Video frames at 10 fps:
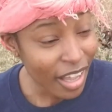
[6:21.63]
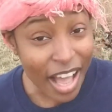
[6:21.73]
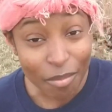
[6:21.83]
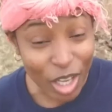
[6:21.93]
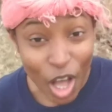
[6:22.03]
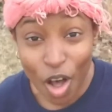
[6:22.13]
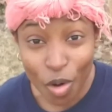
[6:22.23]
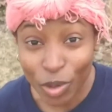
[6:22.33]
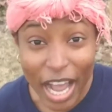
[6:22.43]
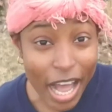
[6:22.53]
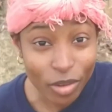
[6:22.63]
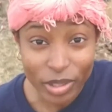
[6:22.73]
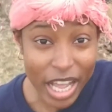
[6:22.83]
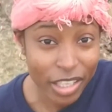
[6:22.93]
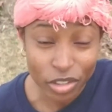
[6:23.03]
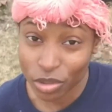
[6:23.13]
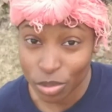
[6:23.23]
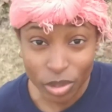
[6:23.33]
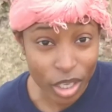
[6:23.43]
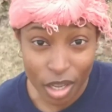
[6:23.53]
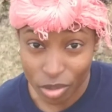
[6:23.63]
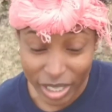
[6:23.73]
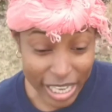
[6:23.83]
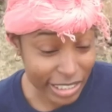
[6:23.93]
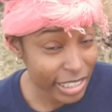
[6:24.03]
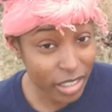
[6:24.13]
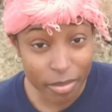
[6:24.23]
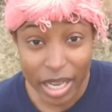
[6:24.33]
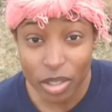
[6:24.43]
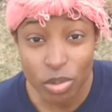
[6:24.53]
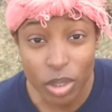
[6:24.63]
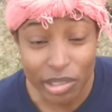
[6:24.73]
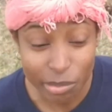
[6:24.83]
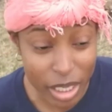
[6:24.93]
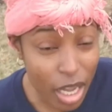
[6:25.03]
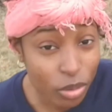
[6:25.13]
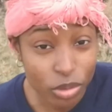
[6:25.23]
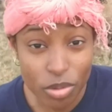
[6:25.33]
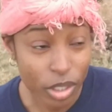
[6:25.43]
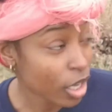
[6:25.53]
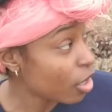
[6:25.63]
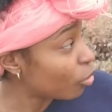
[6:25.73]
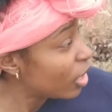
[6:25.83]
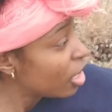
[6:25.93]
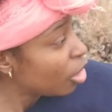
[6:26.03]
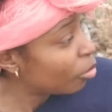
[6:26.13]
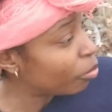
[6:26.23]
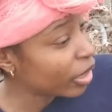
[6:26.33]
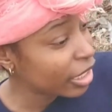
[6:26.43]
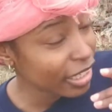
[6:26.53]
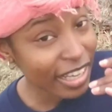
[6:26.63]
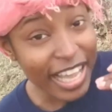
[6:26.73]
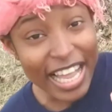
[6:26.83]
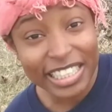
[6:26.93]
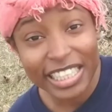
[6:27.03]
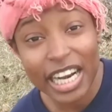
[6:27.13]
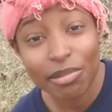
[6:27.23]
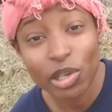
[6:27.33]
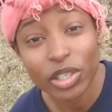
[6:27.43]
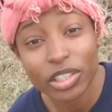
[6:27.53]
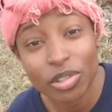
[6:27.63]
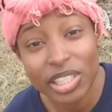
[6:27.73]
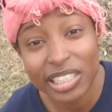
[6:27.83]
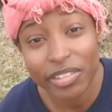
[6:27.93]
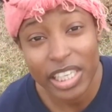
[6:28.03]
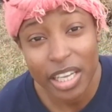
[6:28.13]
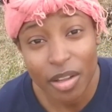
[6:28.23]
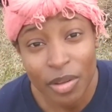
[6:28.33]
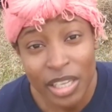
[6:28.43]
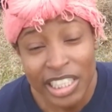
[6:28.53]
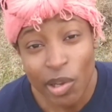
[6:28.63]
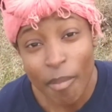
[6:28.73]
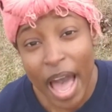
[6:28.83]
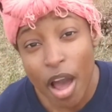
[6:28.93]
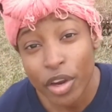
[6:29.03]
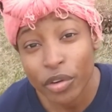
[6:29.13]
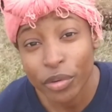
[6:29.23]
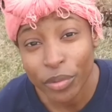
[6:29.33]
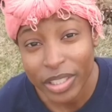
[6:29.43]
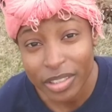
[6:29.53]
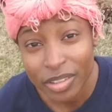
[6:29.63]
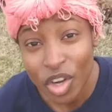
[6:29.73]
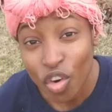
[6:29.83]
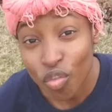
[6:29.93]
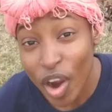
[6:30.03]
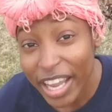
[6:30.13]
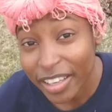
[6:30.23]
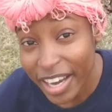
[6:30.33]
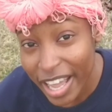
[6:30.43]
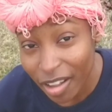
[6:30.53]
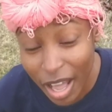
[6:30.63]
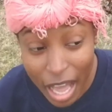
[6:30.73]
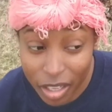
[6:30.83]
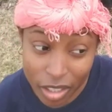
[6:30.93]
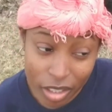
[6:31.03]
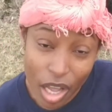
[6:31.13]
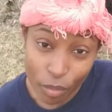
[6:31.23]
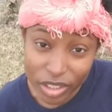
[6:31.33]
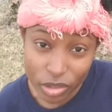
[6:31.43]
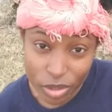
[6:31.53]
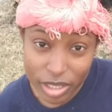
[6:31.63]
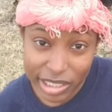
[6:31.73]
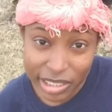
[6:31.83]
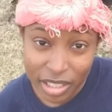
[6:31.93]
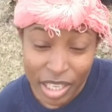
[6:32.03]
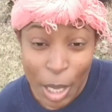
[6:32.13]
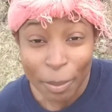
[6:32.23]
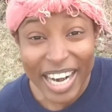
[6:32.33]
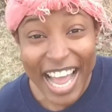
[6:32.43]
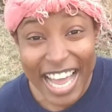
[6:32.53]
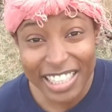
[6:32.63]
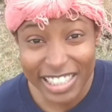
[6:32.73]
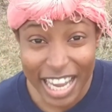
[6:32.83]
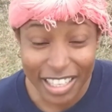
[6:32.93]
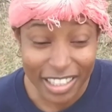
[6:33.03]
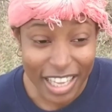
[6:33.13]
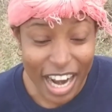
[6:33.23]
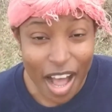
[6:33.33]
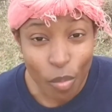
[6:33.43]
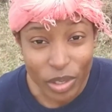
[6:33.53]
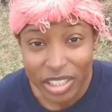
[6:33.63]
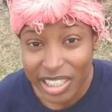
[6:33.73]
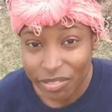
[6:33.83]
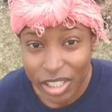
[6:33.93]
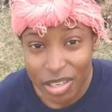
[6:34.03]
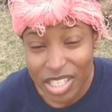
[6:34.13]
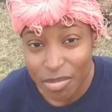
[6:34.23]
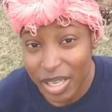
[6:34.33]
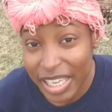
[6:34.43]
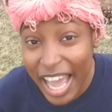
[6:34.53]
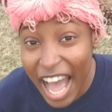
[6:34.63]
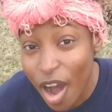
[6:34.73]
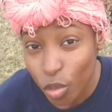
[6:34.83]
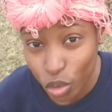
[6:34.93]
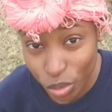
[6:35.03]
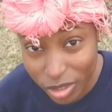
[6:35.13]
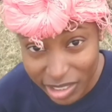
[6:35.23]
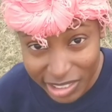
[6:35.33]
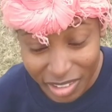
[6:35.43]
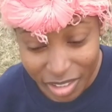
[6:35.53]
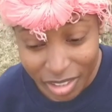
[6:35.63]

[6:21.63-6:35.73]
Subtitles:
I'm cold. I do not do the code. Ask anybody who knows me. I don't do the code. But I said I was going to do this video, so I'm out here doing it right now. I could go indoors, but I decided that I wanted this video to be outdoors.